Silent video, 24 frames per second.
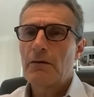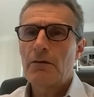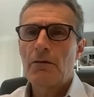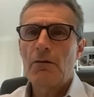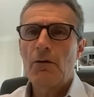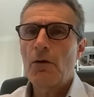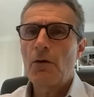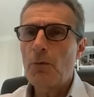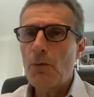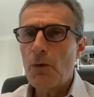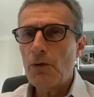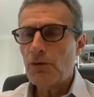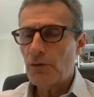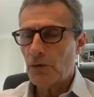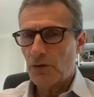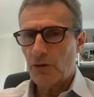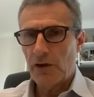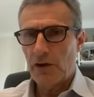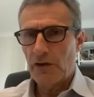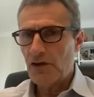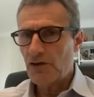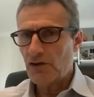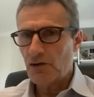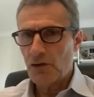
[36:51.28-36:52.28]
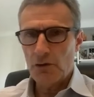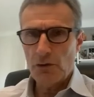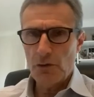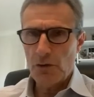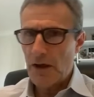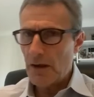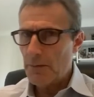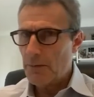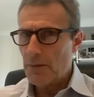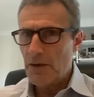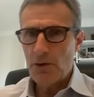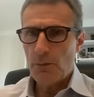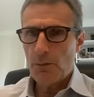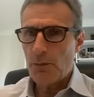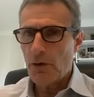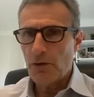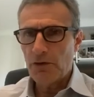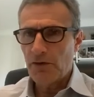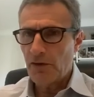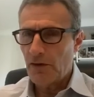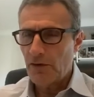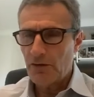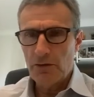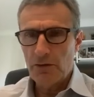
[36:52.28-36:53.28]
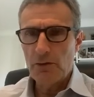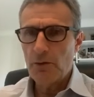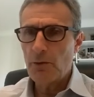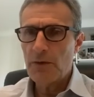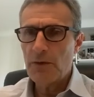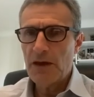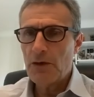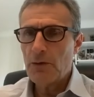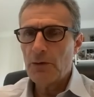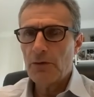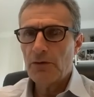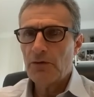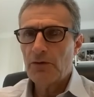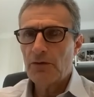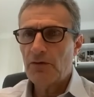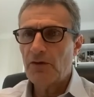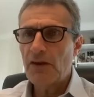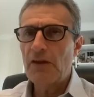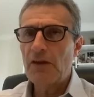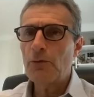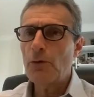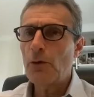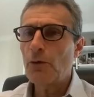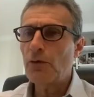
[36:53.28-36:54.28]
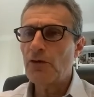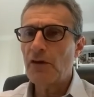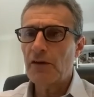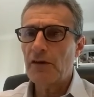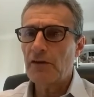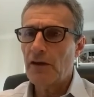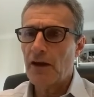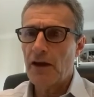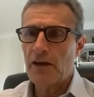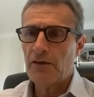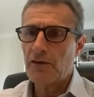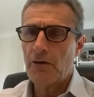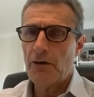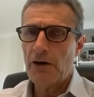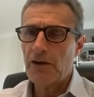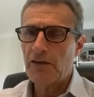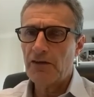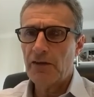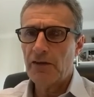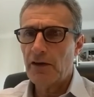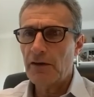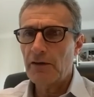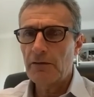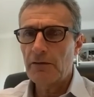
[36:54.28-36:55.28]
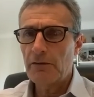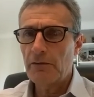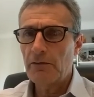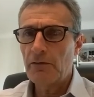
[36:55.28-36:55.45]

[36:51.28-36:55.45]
almost a traditional IPO process, because they know that, as Greg said,